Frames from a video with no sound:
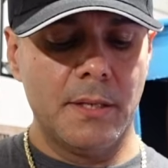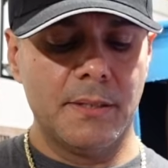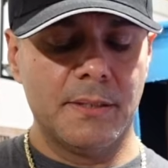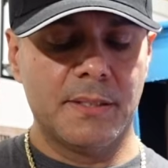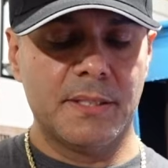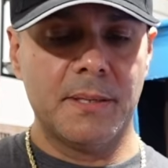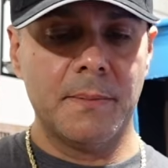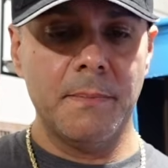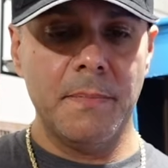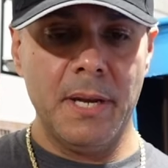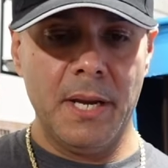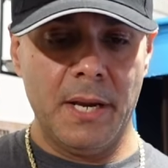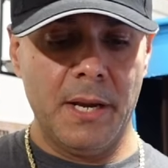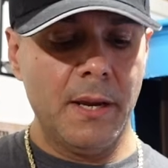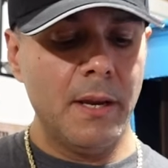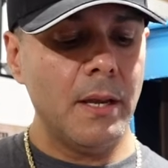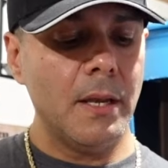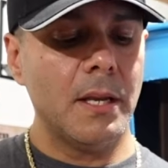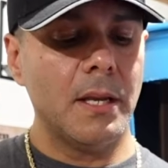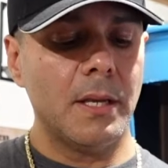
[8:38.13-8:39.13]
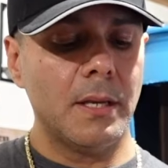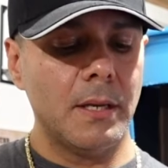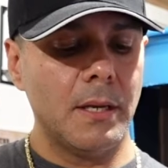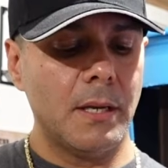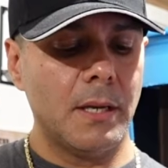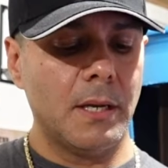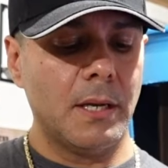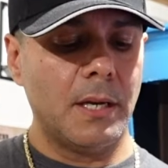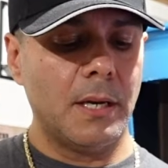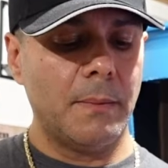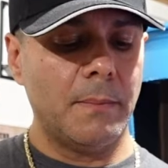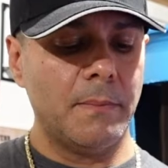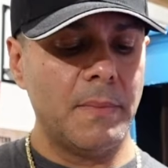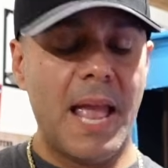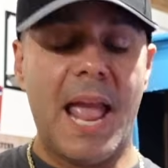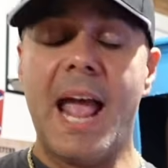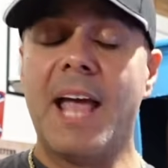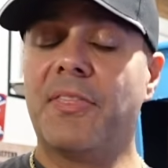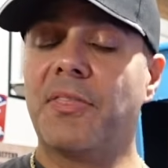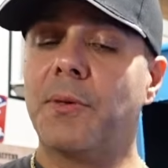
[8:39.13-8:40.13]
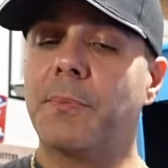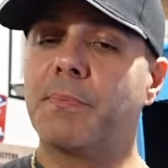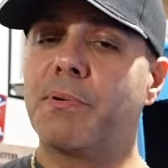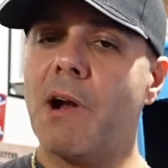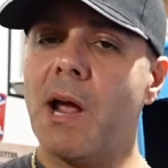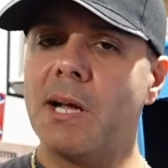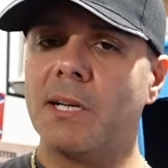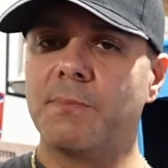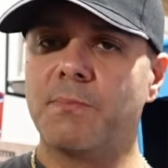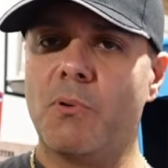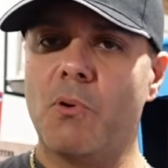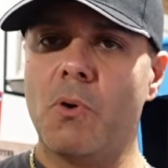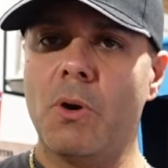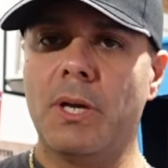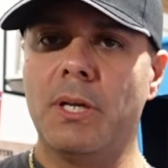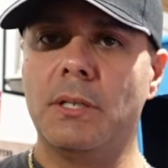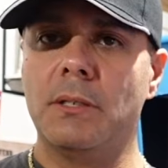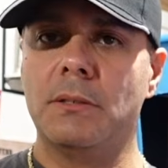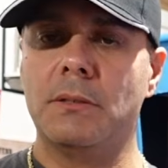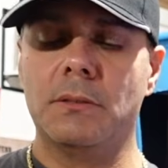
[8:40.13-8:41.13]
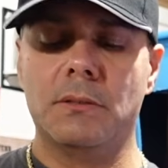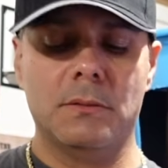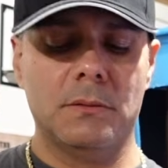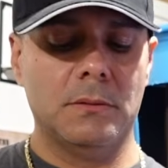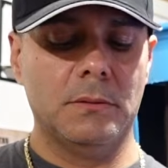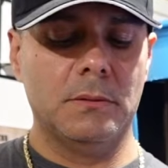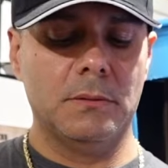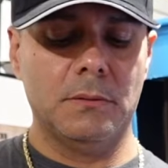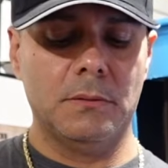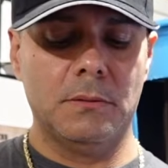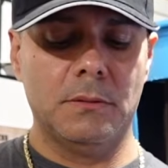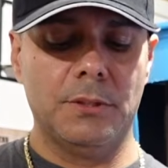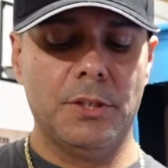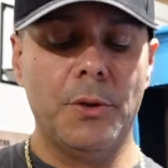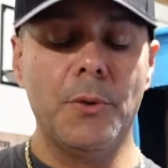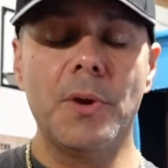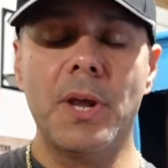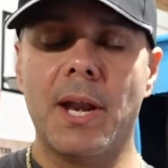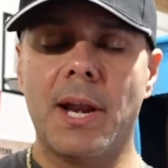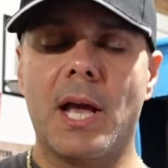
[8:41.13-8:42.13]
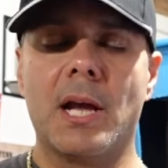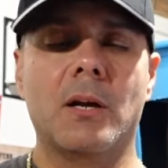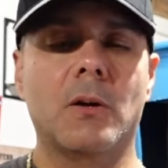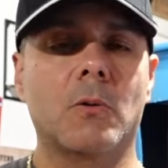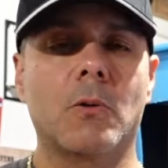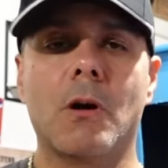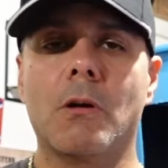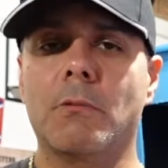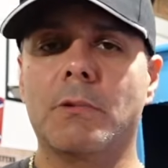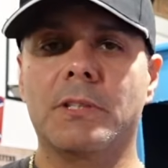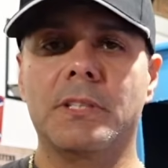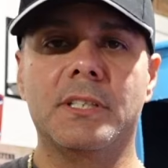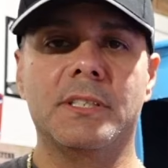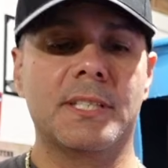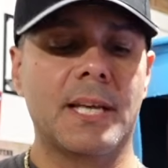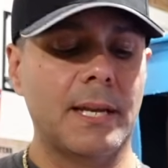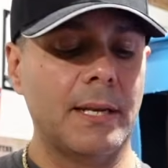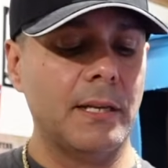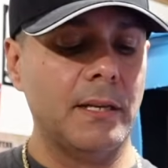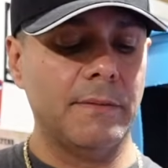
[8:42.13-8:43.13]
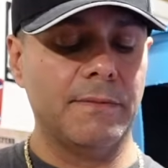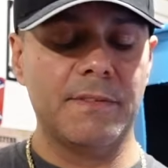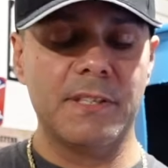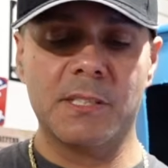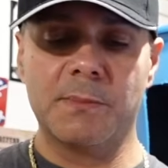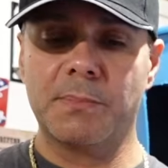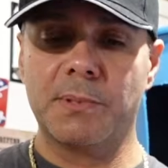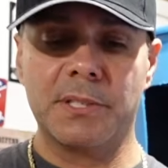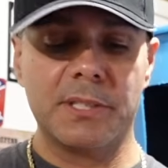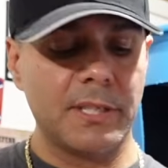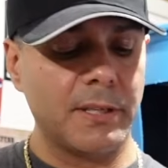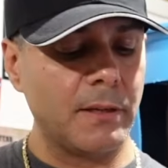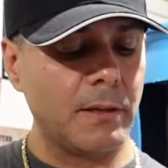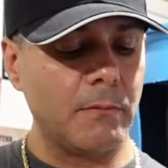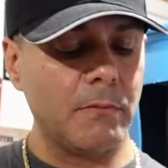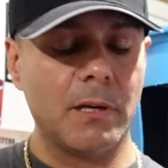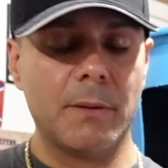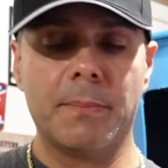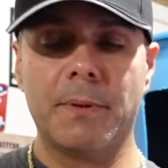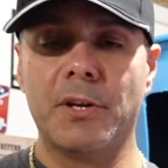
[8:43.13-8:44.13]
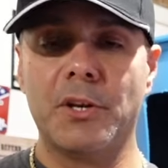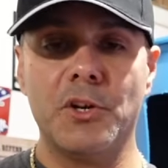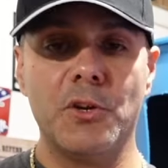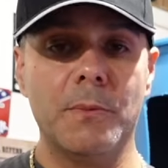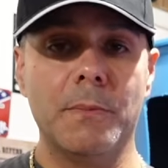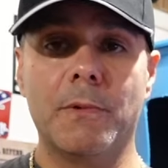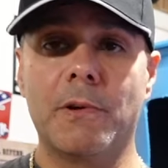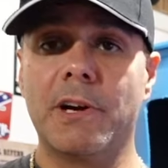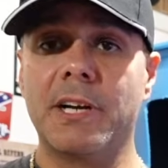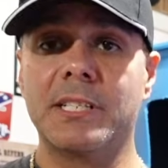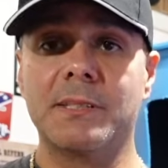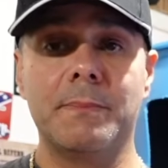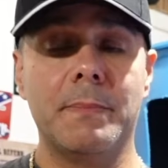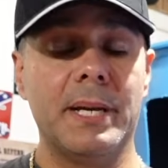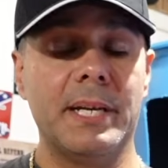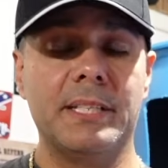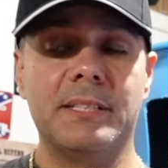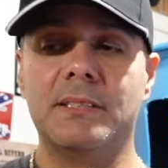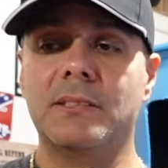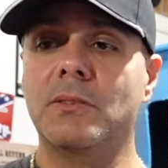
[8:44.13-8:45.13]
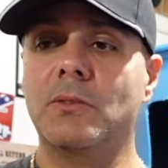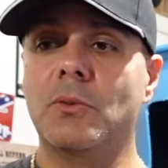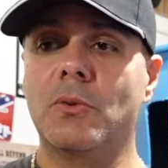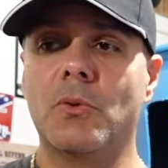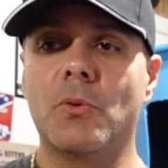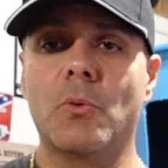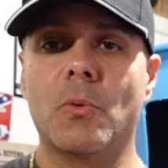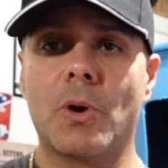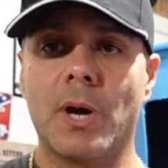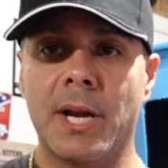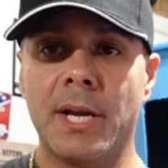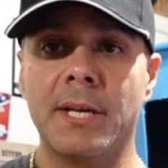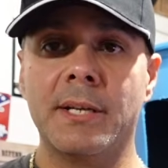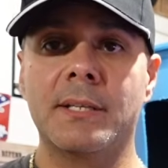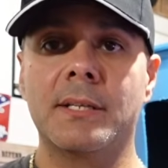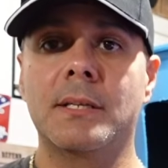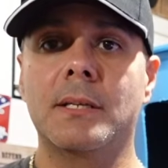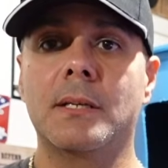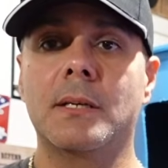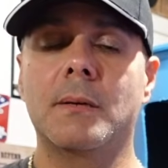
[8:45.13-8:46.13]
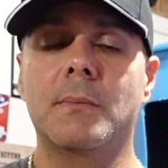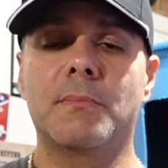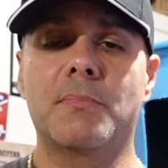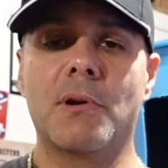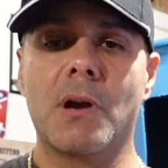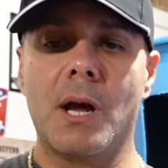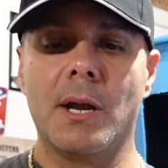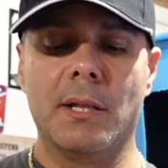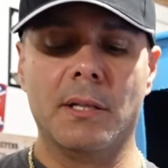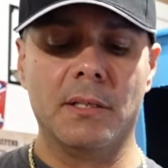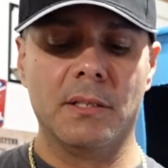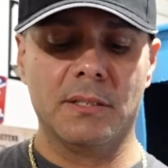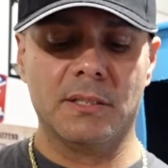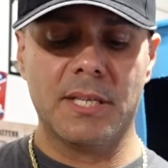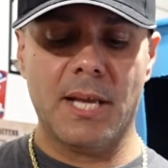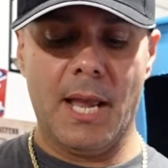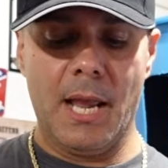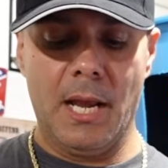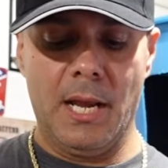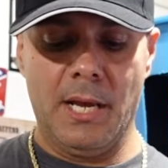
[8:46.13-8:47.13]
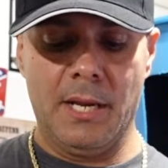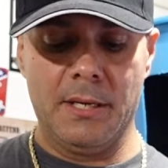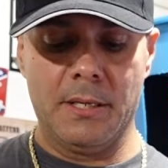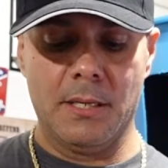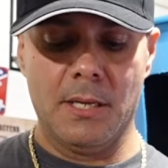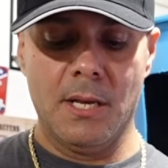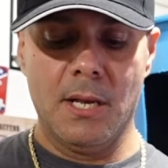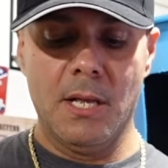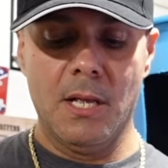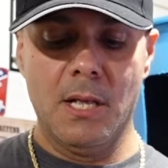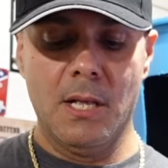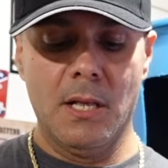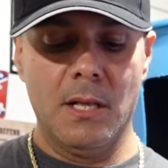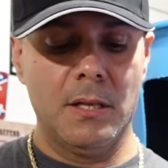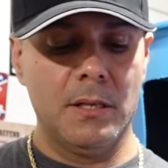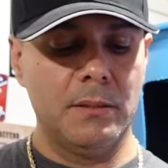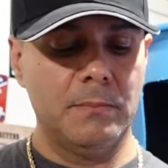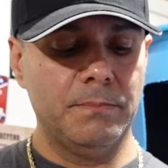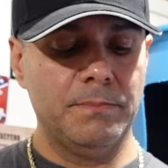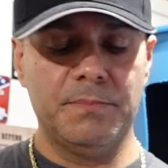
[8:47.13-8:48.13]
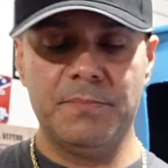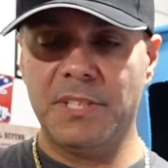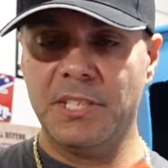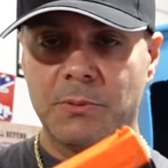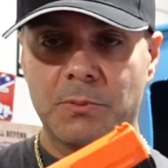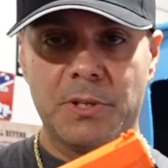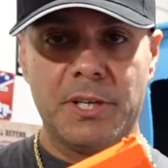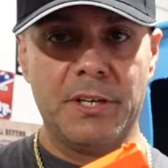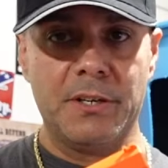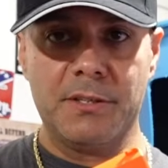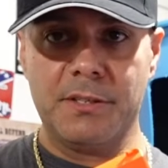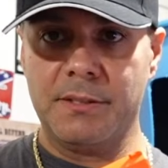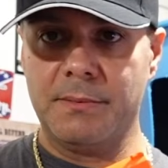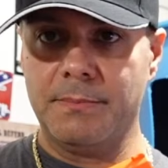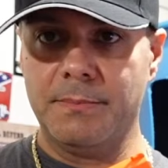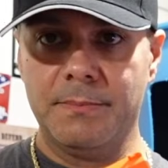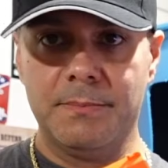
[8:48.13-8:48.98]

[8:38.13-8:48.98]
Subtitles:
to me, at the price point, you cannot go wrong with this. I love this particular weapon. Humorex makes great products, and this one here is,